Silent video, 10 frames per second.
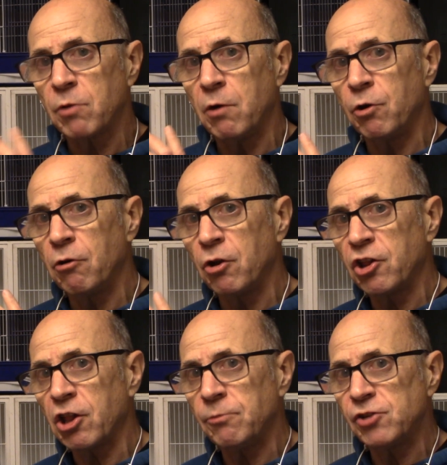Well, we're on the
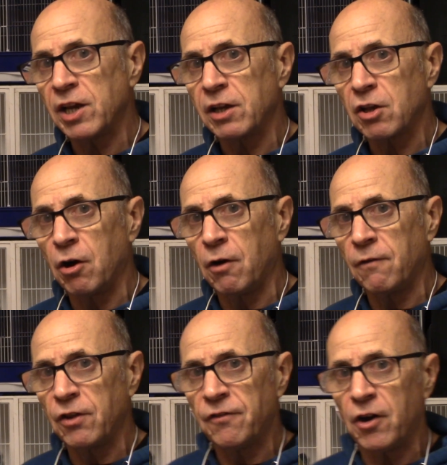subject of
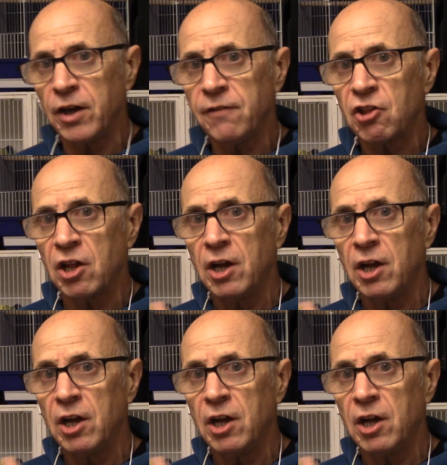the Fifes.